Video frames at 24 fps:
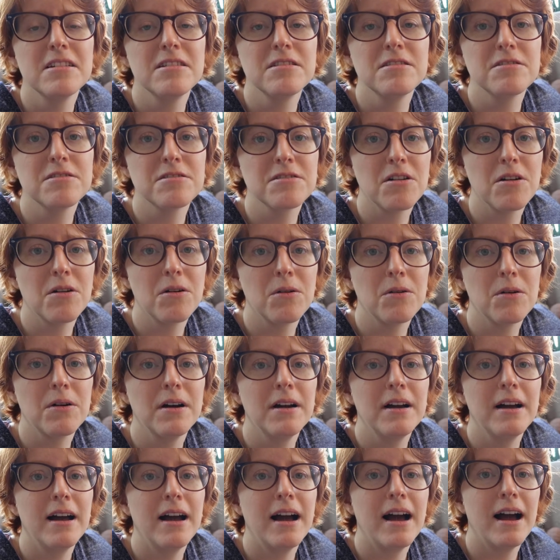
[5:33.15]
So
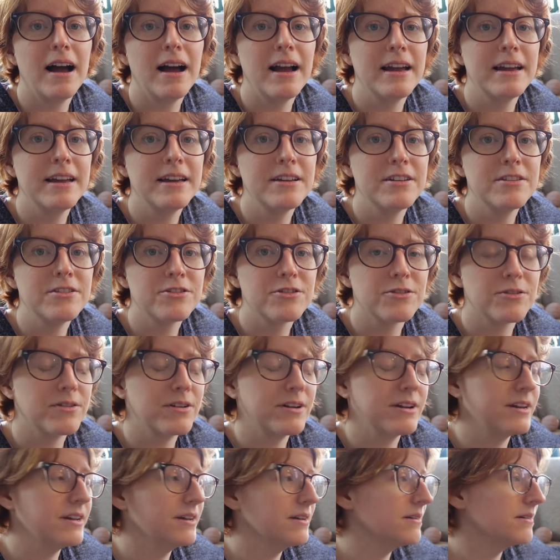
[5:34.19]
I
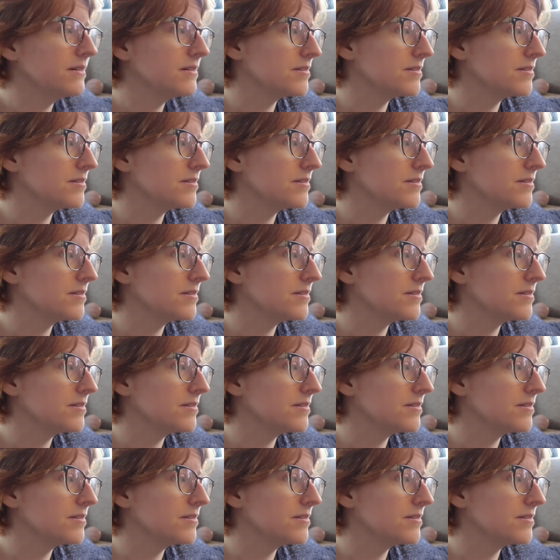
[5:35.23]
enjoy